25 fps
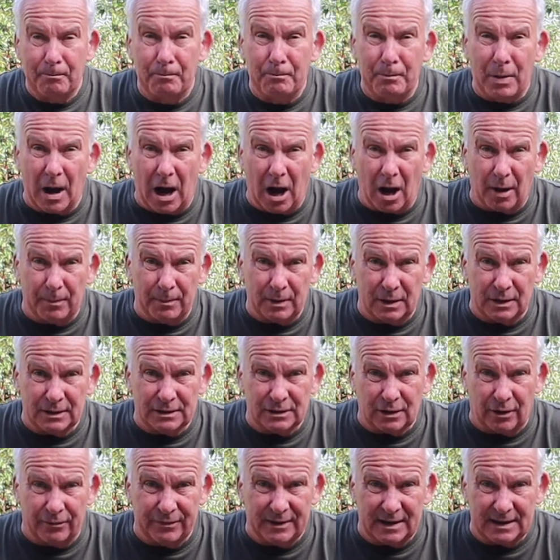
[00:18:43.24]

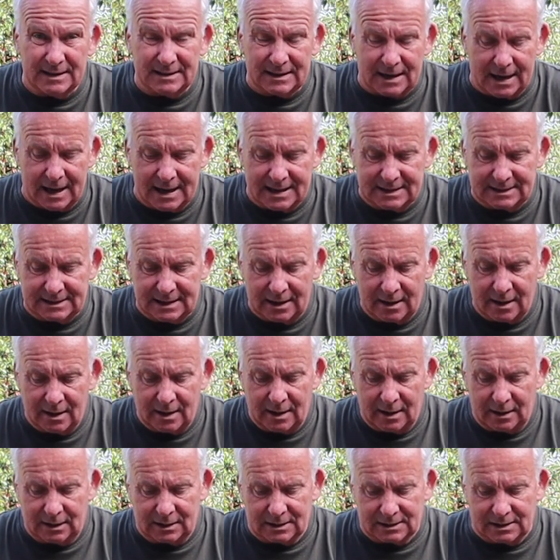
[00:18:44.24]
barbless on this case,
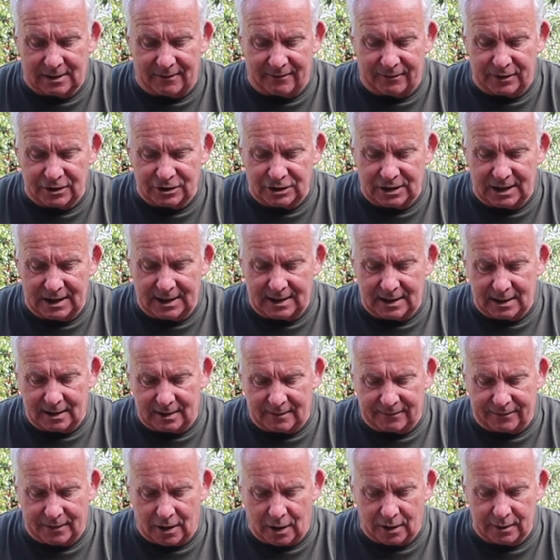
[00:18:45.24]
because I'm fishing
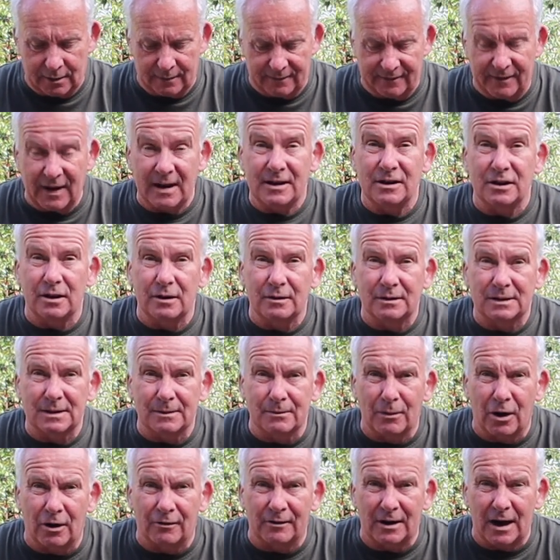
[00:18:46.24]
a Farnham venue
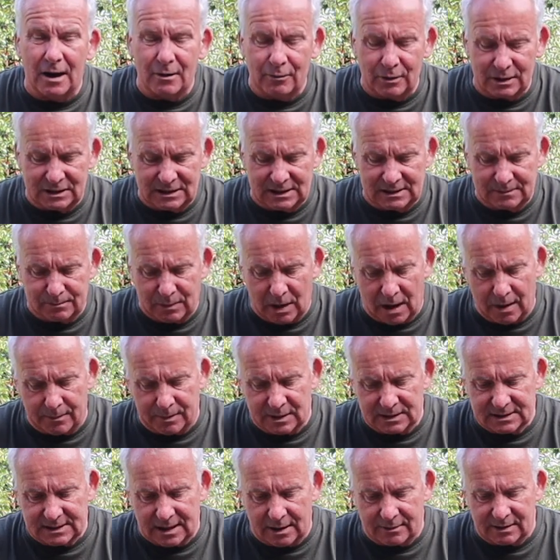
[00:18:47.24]
tomorrow, which is
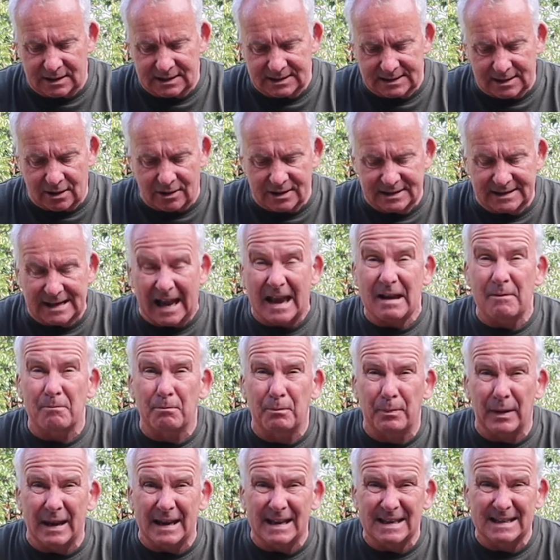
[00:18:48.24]
barbless only. Size 8
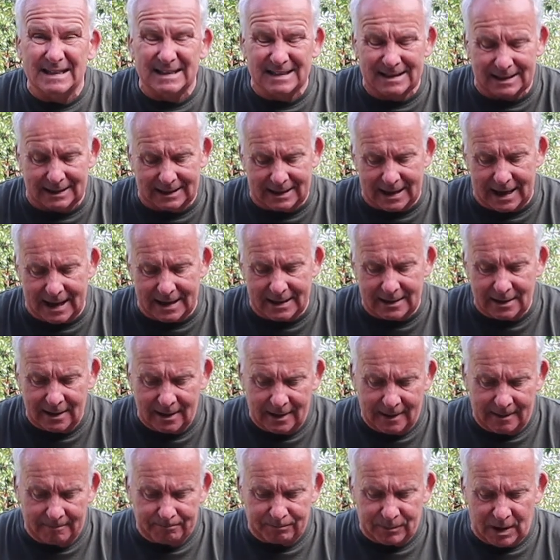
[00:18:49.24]
beast, again
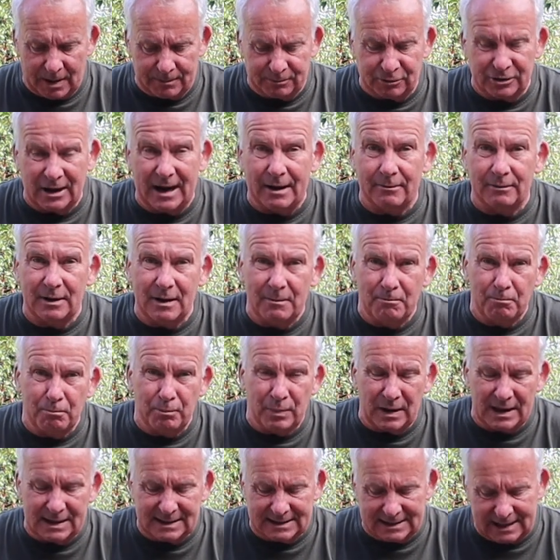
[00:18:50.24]
a Browning
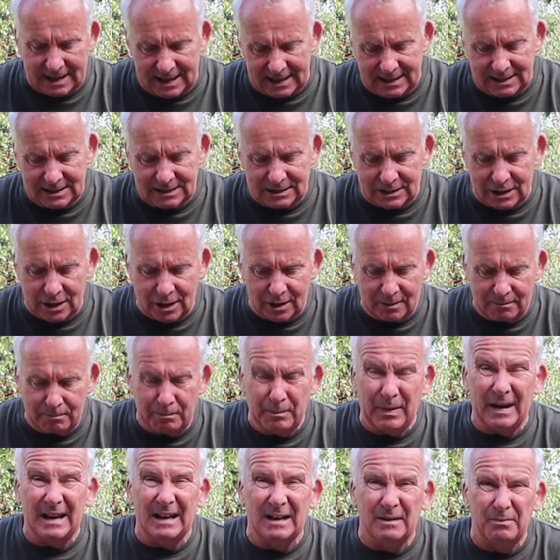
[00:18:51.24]
beast in-turn
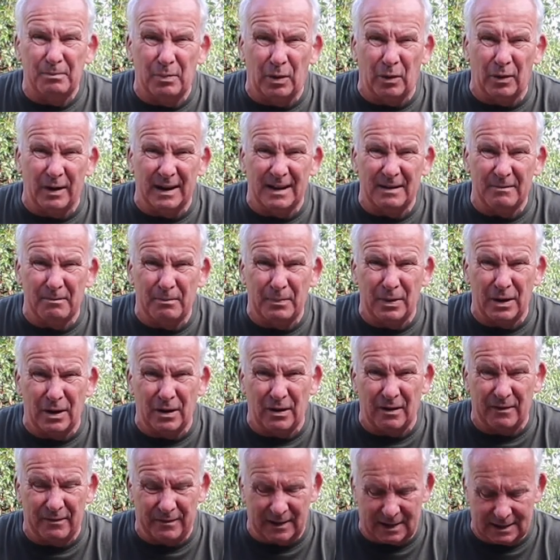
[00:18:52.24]
beat point,
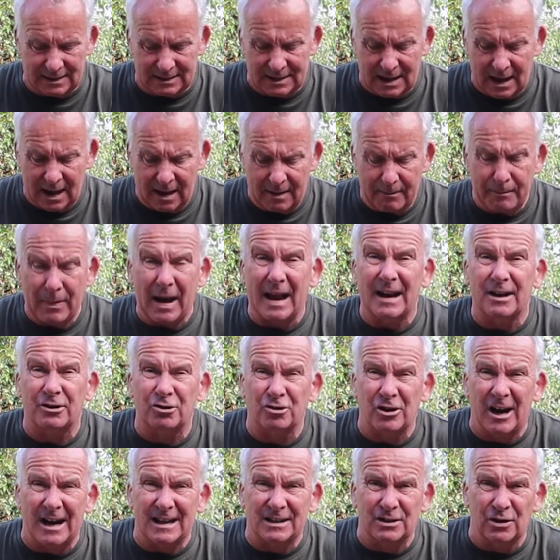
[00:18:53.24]
perfect.
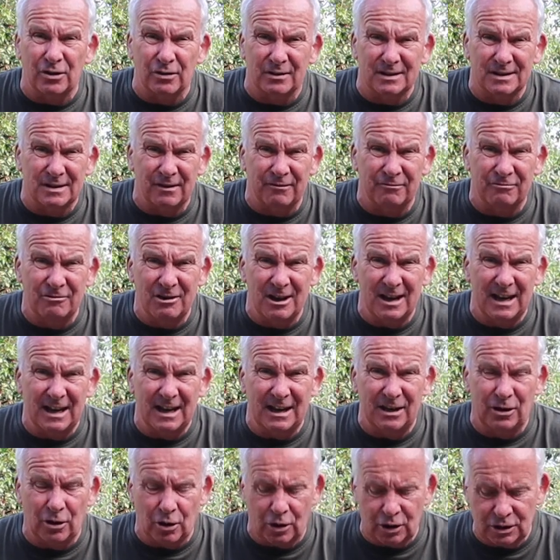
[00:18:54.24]
Palatrax hooks are
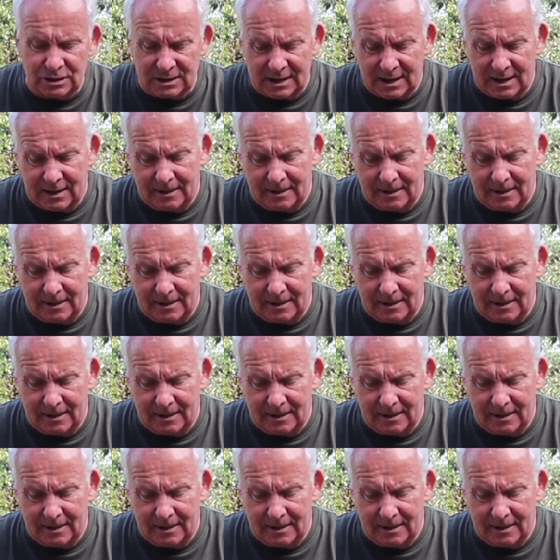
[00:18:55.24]
really good.